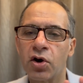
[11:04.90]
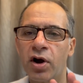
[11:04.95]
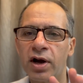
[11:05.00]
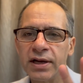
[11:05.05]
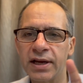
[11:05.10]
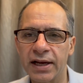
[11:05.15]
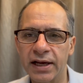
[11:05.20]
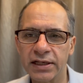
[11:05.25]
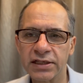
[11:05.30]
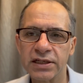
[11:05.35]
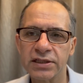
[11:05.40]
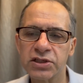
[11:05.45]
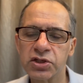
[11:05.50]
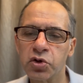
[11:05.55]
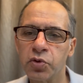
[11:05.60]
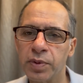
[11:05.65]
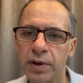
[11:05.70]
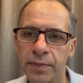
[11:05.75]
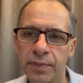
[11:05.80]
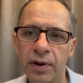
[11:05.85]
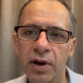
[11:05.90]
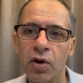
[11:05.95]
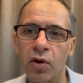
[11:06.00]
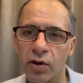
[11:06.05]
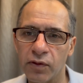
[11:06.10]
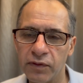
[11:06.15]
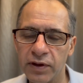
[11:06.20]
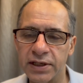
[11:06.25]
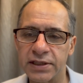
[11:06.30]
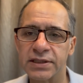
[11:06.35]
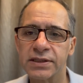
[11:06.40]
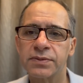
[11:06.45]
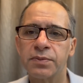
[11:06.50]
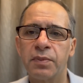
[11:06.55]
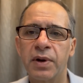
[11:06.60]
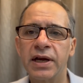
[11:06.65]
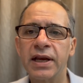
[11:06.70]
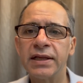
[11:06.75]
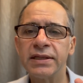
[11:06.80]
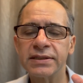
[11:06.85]
or directions to people always,
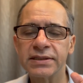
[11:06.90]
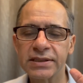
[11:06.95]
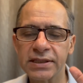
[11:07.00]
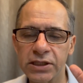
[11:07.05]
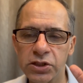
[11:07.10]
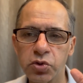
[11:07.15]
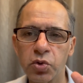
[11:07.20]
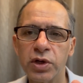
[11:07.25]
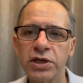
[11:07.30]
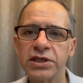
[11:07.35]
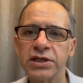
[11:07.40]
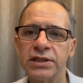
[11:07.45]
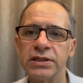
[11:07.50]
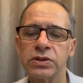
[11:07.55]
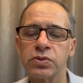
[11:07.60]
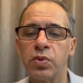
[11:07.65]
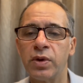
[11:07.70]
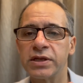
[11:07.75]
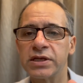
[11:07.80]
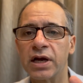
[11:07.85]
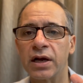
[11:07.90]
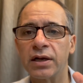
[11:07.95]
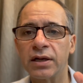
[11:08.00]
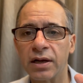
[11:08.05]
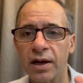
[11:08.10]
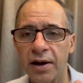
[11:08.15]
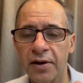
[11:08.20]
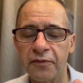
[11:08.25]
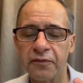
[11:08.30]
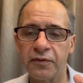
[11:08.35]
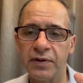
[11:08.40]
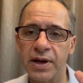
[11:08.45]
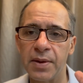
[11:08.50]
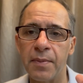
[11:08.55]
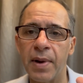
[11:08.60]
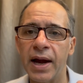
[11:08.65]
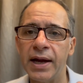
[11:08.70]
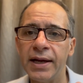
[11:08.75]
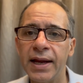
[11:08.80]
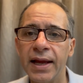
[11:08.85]
but in situations which are tough,
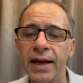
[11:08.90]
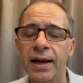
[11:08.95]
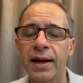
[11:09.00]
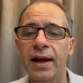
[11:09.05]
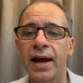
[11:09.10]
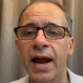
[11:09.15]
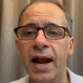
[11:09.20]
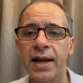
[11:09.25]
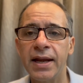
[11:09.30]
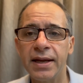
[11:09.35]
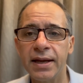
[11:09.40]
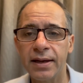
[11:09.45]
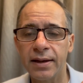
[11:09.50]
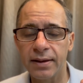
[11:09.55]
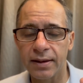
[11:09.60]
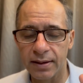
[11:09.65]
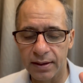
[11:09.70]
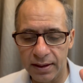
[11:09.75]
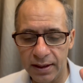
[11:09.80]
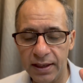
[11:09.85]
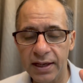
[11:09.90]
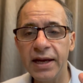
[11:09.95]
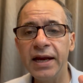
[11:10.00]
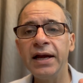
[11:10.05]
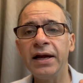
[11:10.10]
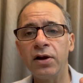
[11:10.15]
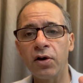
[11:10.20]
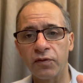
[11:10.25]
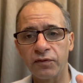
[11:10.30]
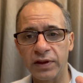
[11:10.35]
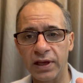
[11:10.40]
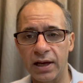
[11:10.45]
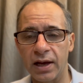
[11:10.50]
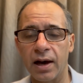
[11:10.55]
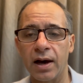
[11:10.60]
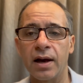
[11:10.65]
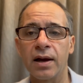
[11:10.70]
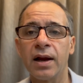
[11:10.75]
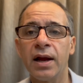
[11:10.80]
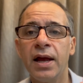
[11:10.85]
demanding, and need of the
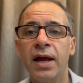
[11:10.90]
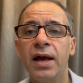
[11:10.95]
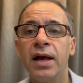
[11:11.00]
hour,